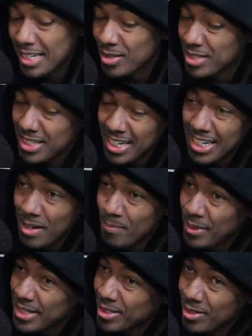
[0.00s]
like you said that
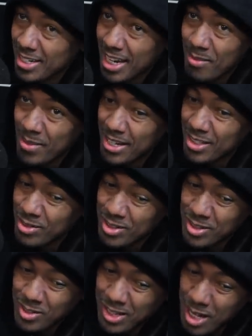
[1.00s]
mystery that make you
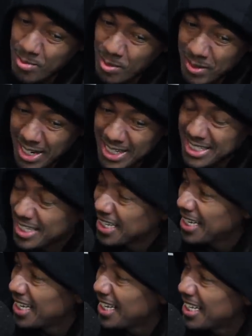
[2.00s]
you keep them guessing. You gotta
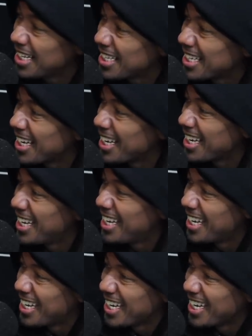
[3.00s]
stay the mystery. Yeah, yeah,